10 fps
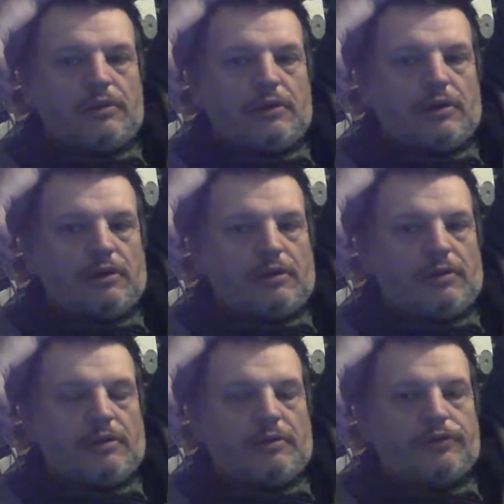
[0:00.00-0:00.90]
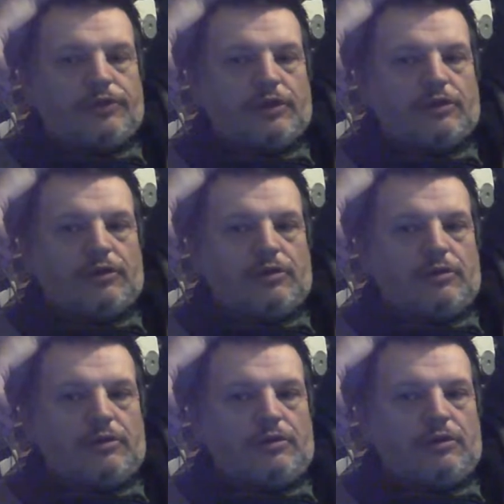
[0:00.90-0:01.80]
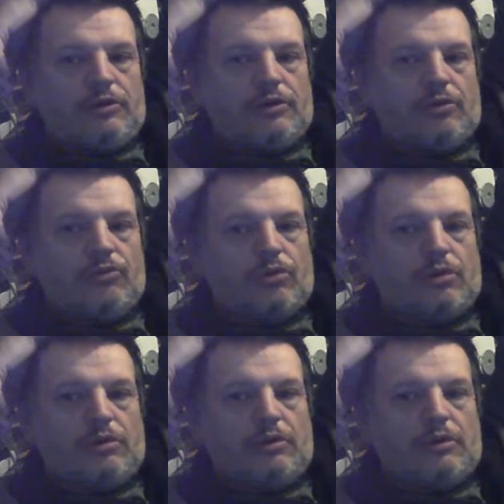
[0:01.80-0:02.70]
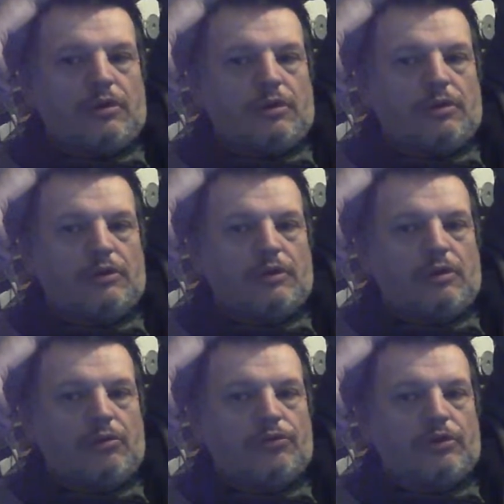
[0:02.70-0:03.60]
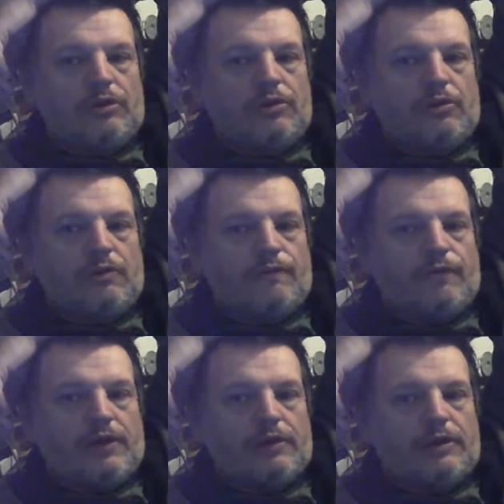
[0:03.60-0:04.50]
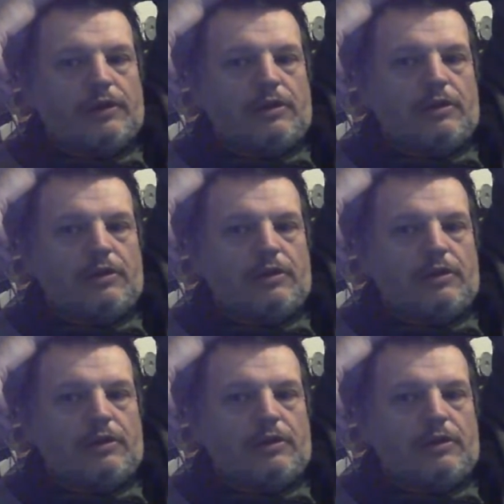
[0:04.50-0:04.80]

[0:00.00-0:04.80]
and I think Yukon, the old Yukon Valley,